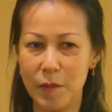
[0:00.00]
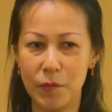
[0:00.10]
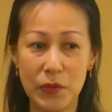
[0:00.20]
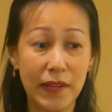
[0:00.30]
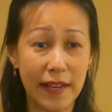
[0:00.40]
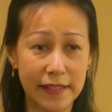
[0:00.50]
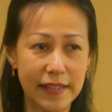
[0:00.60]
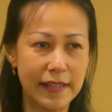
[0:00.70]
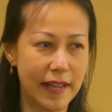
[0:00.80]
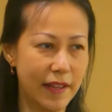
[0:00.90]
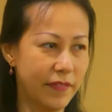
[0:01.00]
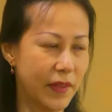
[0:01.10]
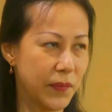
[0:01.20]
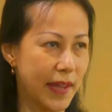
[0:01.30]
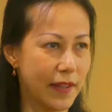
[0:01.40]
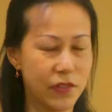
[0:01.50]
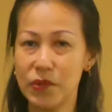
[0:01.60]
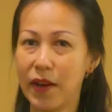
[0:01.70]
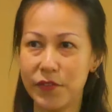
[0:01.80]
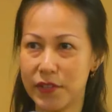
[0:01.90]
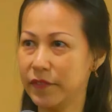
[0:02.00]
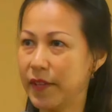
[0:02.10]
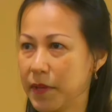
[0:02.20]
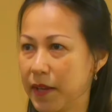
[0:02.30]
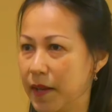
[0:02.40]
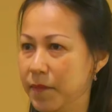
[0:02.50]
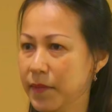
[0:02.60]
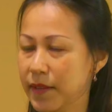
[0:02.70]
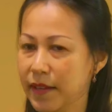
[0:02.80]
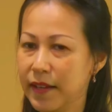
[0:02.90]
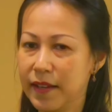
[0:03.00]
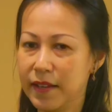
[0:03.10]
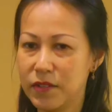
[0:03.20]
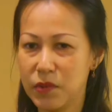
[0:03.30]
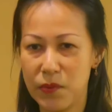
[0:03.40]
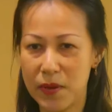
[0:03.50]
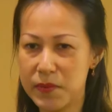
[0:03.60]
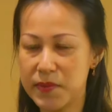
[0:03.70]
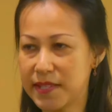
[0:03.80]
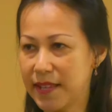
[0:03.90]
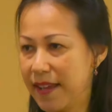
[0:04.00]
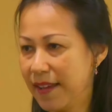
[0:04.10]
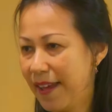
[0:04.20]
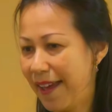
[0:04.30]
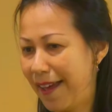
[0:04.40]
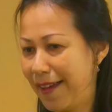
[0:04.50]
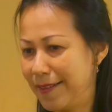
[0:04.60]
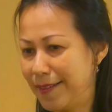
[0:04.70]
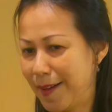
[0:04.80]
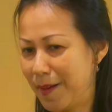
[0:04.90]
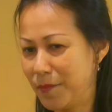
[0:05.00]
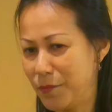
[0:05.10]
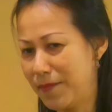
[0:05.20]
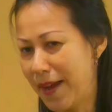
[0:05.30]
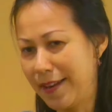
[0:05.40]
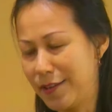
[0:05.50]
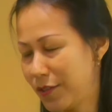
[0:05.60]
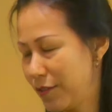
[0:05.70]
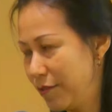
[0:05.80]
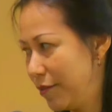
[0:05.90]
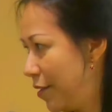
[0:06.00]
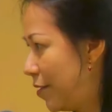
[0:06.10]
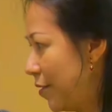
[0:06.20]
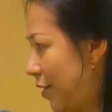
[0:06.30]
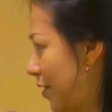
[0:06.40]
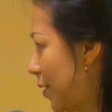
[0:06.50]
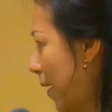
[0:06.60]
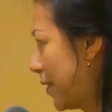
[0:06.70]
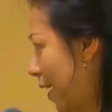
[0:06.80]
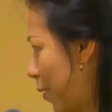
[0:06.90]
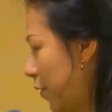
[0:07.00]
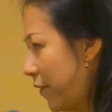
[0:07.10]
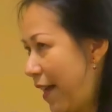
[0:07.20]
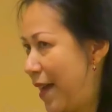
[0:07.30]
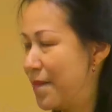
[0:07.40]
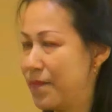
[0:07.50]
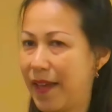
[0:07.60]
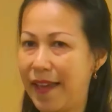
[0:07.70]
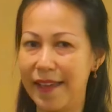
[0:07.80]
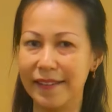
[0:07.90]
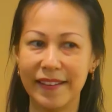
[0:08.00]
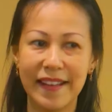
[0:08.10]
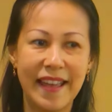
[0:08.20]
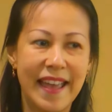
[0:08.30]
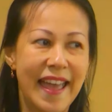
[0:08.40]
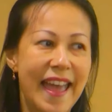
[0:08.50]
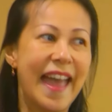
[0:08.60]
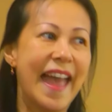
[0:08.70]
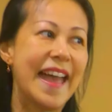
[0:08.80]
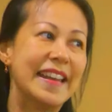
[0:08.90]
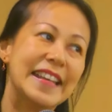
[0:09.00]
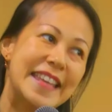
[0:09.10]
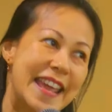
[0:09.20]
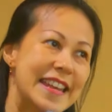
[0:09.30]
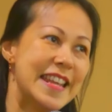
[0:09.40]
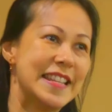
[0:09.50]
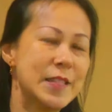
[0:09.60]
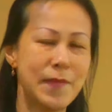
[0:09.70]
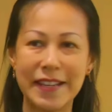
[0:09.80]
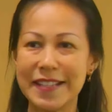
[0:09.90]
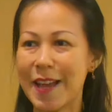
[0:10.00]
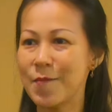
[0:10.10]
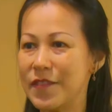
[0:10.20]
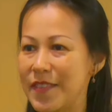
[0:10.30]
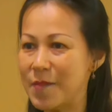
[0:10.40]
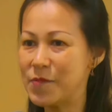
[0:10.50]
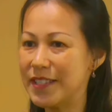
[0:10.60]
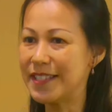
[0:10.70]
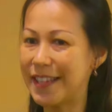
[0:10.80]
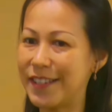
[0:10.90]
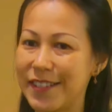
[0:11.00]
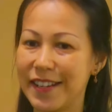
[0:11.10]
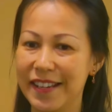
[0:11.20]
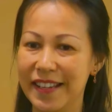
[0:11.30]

We were lucky enough that we had 200 of them come to where we were staying, and we managed to, you know, just spend time with them. And again, spending time with them was such